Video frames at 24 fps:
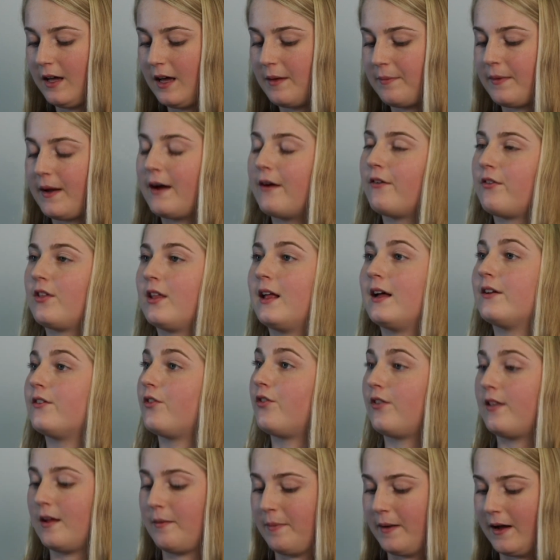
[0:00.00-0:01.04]
up, I was allowed to
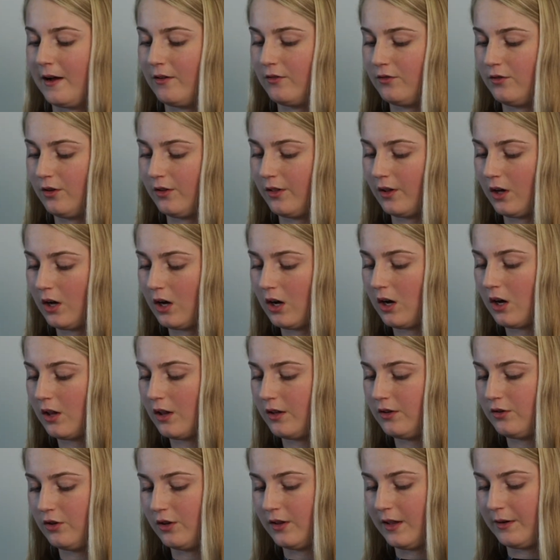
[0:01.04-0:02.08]
step out into the
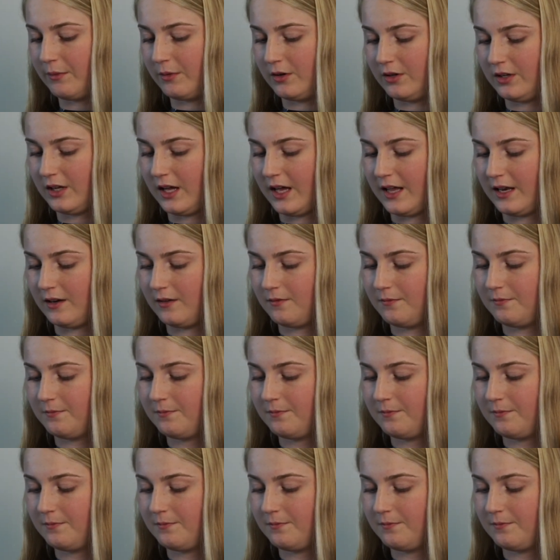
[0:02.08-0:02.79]
hall until they were done.